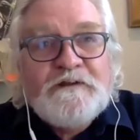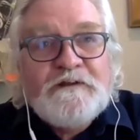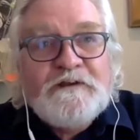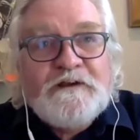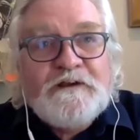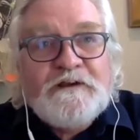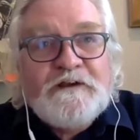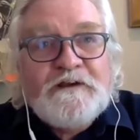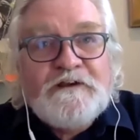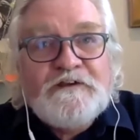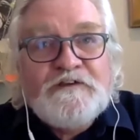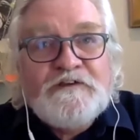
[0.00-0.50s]

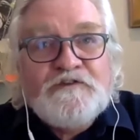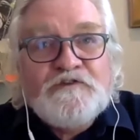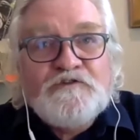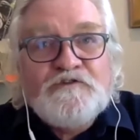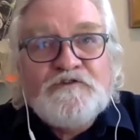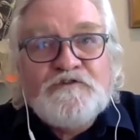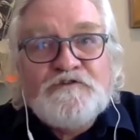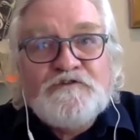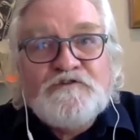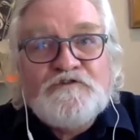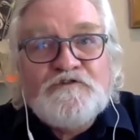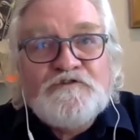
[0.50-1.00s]
uh, you
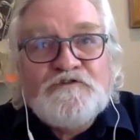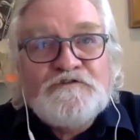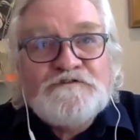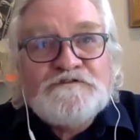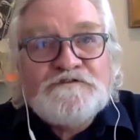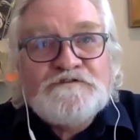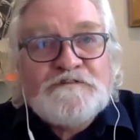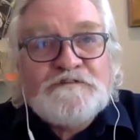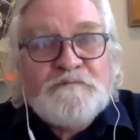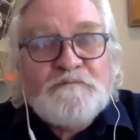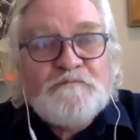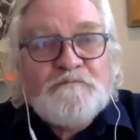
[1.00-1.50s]
could
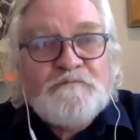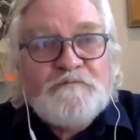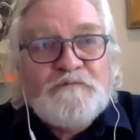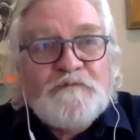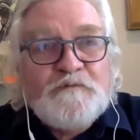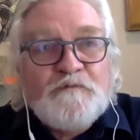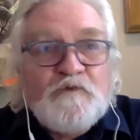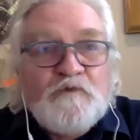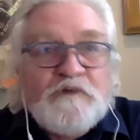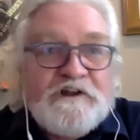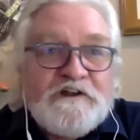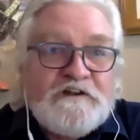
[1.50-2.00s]
use the,
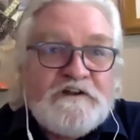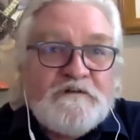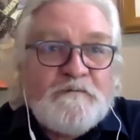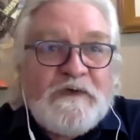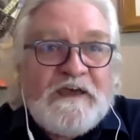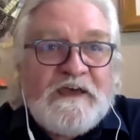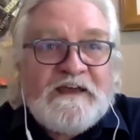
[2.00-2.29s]
the wind